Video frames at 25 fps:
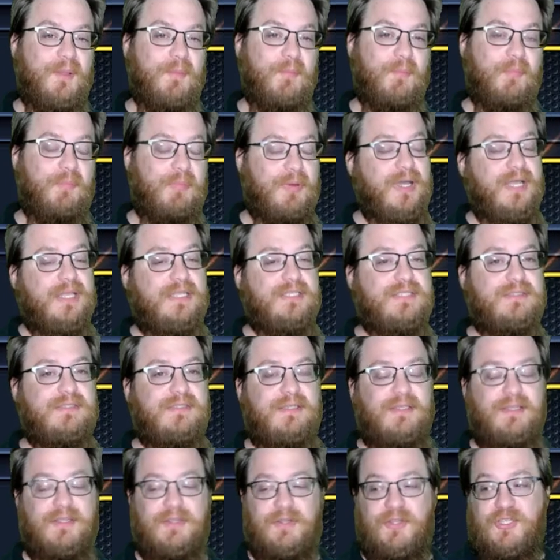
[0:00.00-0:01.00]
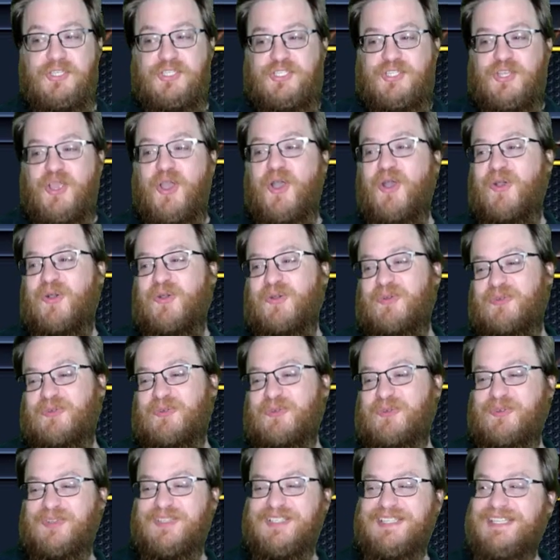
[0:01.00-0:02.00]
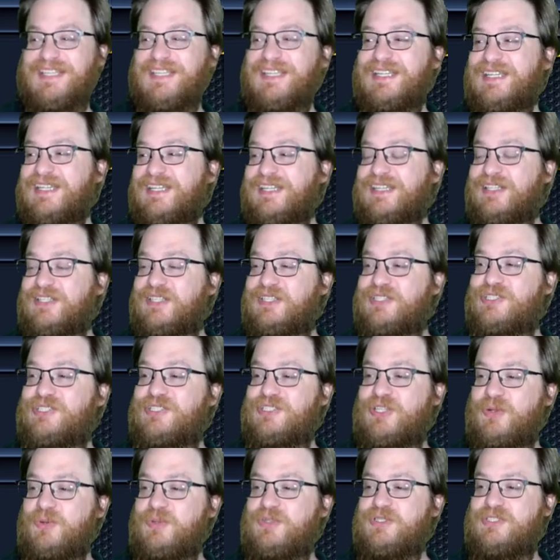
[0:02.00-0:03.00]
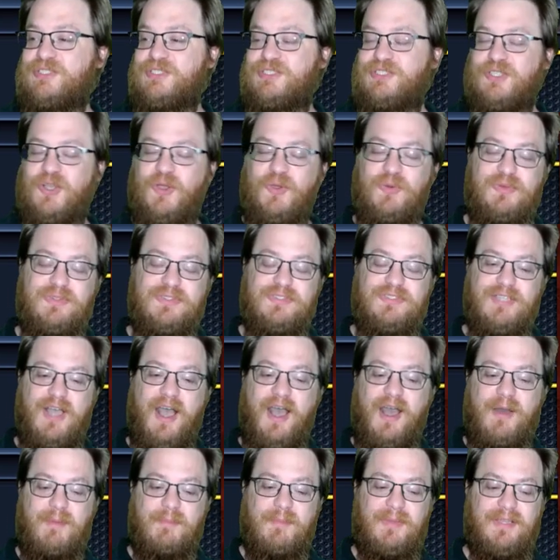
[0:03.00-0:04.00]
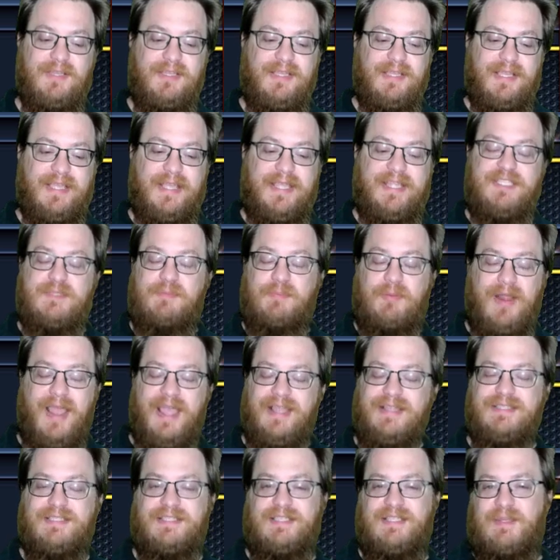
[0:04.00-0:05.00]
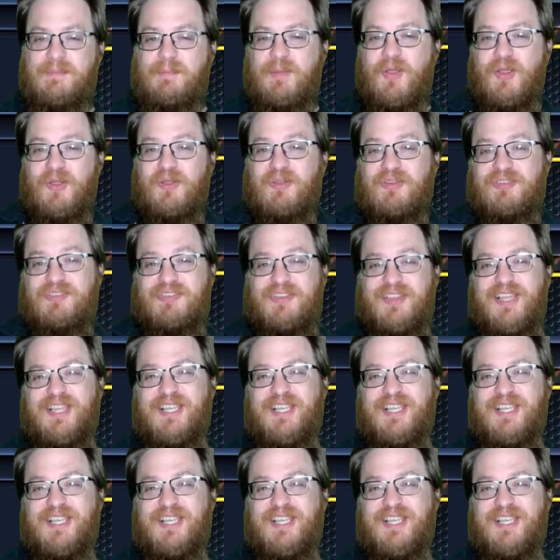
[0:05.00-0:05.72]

But the show, the show is so dumb, it's practically perfect.